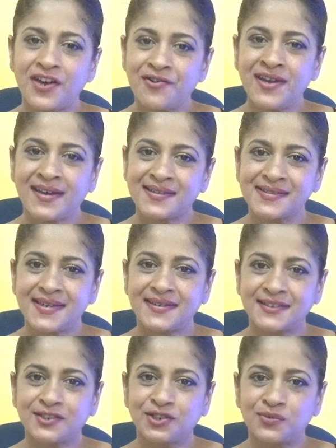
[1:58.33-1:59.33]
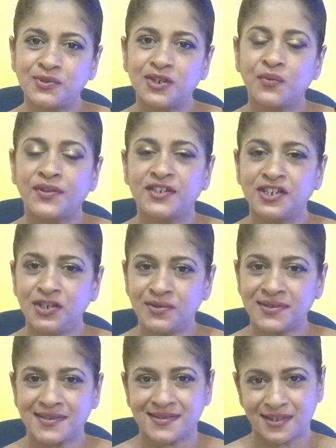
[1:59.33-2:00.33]
very excited to work with new
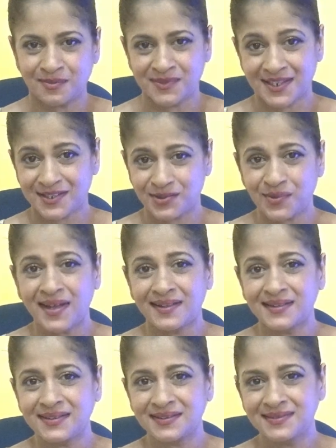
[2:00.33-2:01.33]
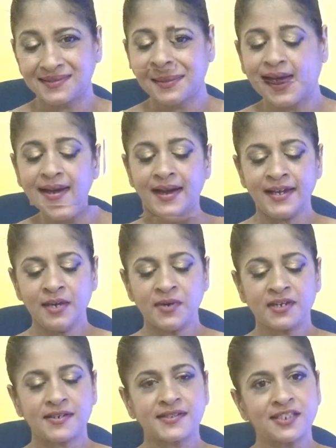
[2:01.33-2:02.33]
systems as well. I am
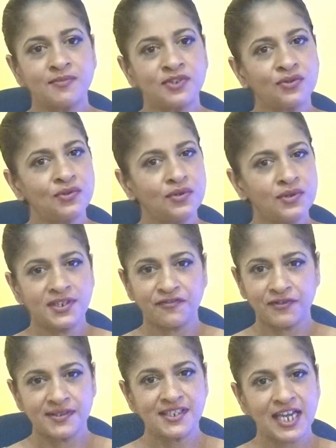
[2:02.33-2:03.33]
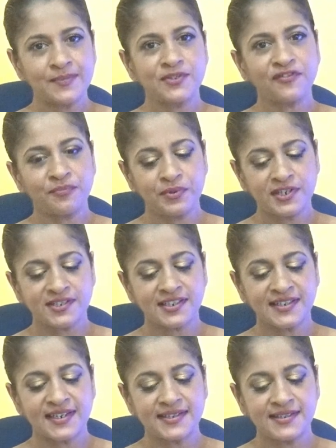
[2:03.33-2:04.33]
accustomed to different types of
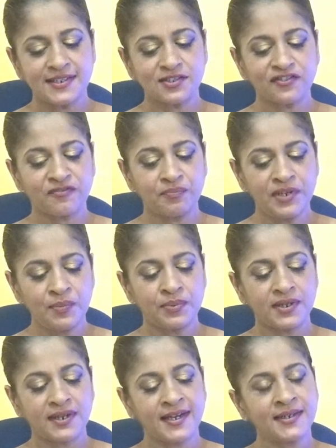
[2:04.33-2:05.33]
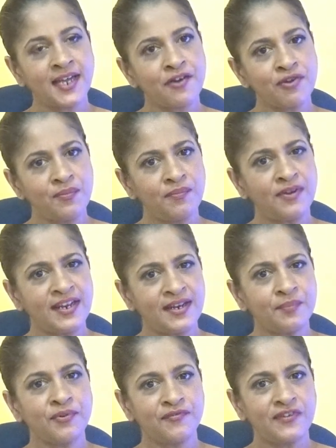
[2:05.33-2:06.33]
personalities of people and I
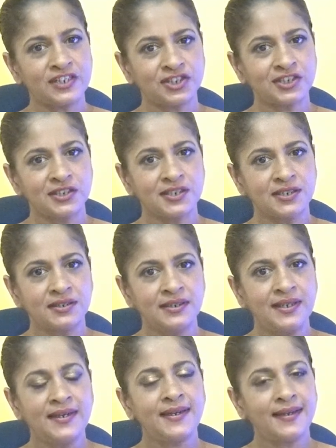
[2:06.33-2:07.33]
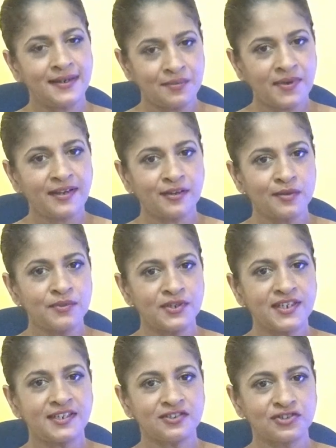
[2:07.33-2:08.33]
remain professional in my
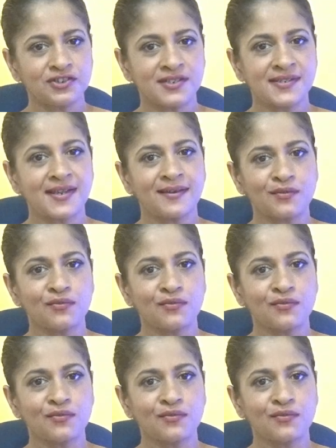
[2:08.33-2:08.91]
communications at